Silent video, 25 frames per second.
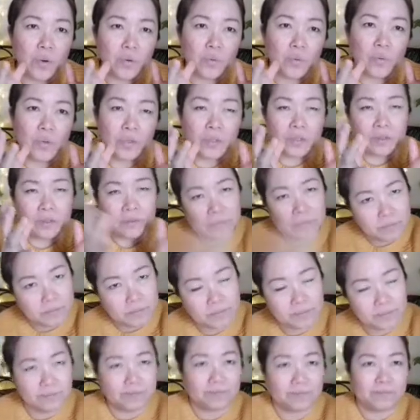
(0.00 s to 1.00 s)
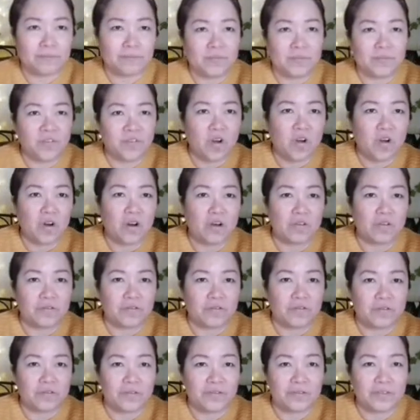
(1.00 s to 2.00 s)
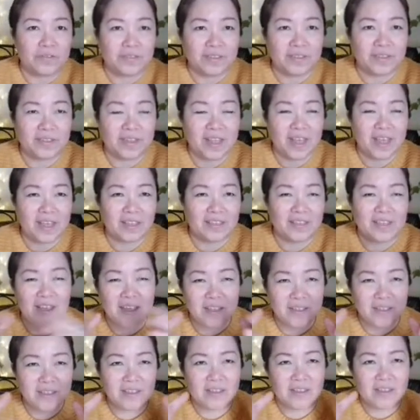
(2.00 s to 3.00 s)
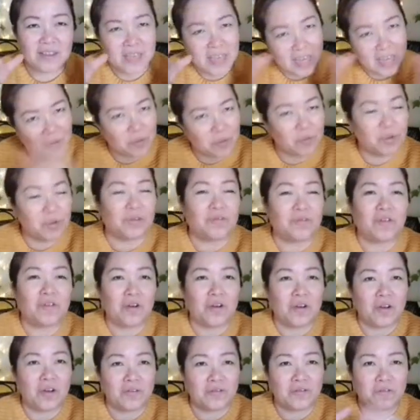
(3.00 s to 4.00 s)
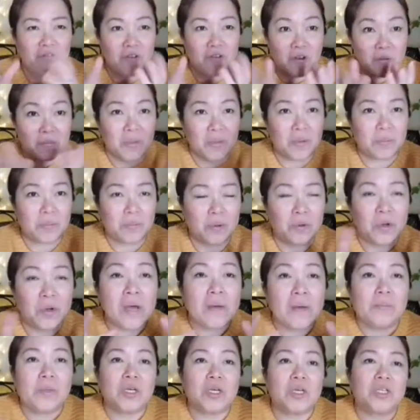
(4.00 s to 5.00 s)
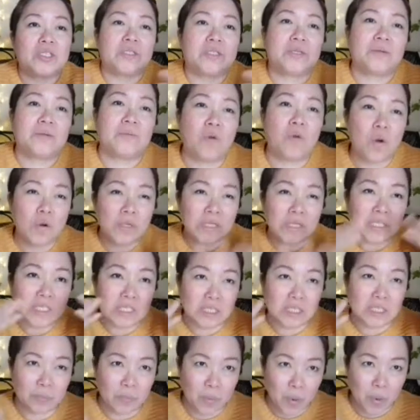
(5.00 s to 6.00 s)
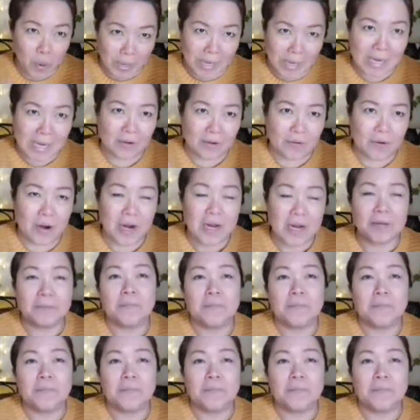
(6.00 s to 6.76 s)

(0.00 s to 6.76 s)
will fall off, and then the cake will fall off from the bowl because the water is boiling, right?